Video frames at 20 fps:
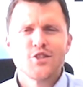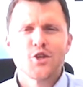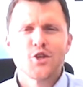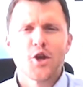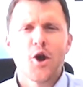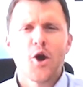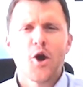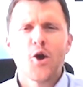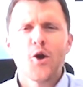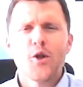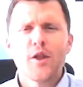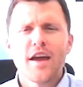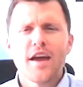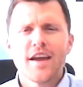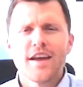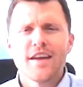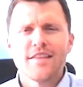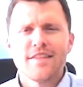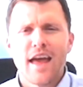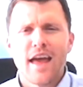because it's
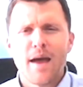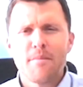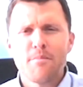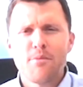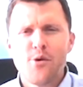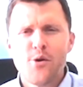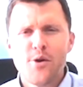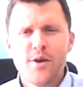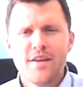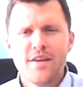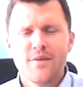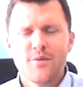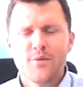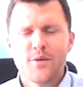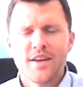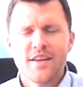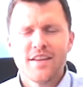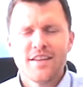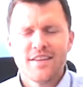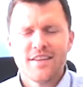so, like, at that
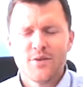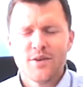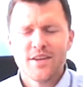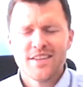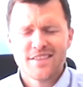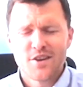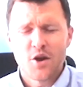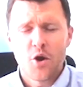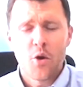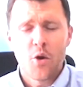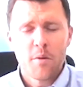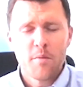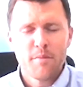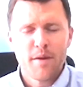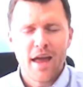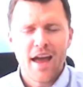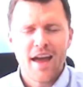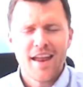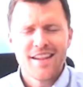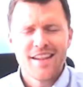point when it's
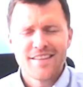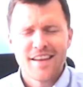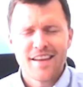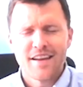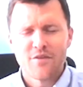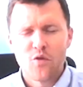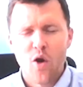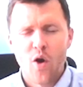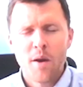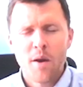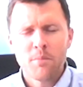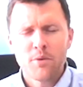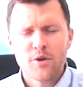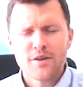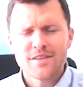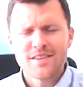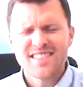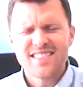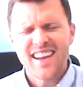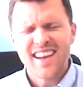going bad, it's like
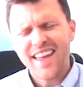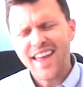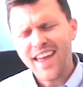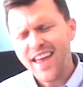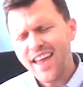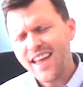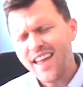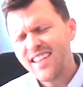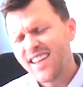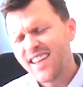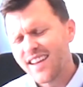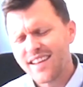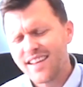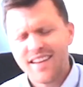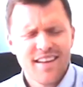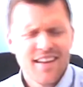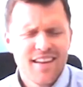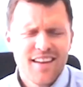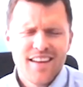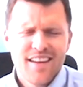one person's like, hey,
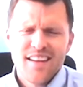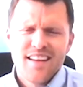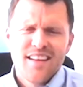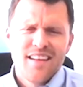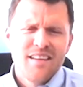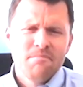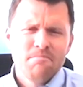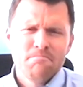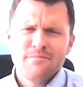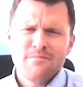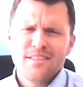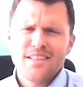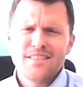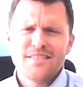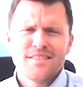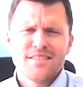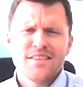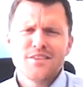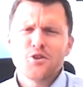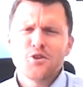like,
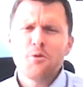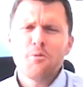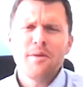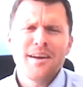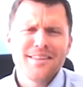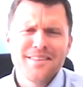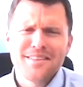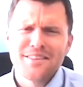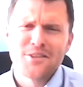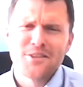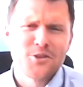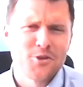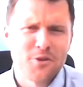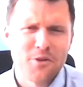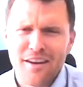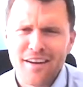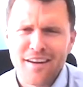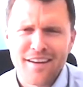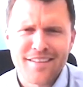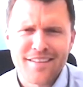let's go back to
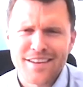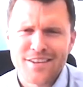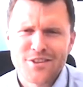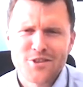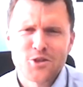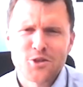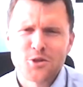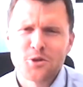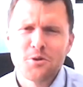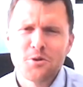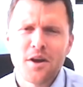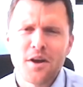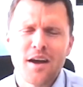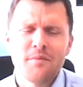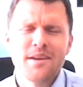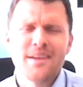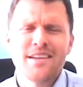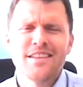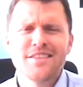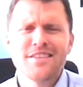the truck. Like,
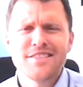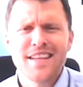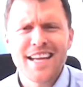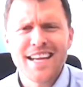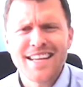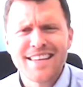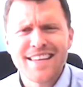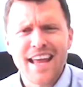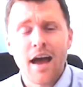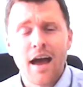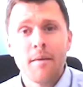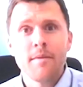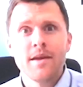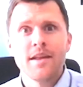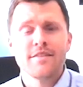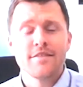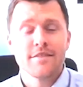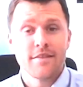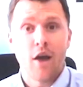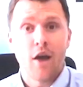screw. I mean, let's take it.
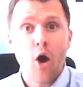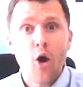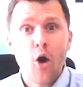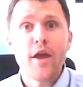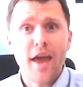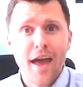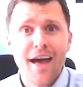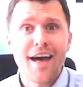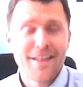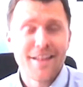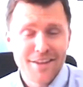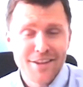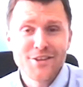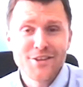I mean, it's just, oh